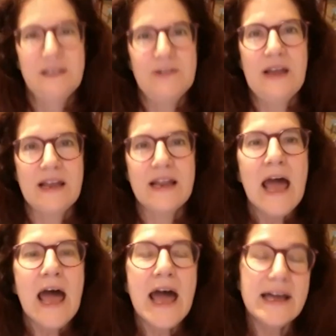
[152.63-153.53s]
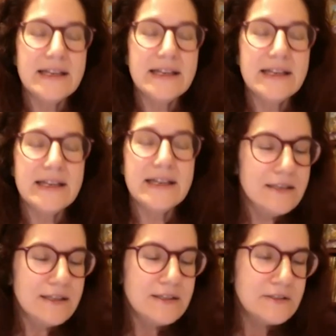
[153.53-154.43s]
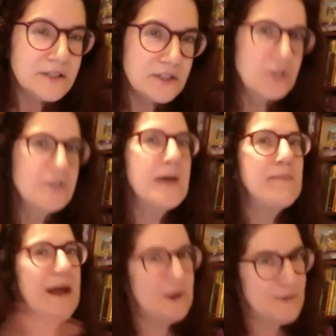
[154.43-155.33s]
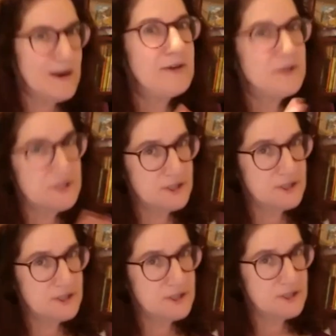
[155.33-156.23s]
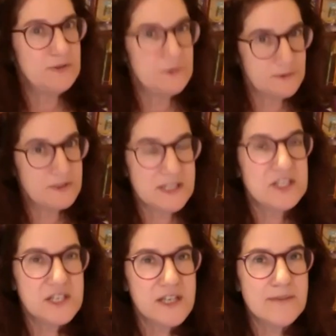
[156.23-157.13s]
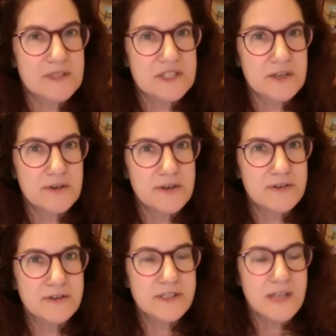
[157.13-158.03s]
Okay. And to turn that back around to teaching and materials,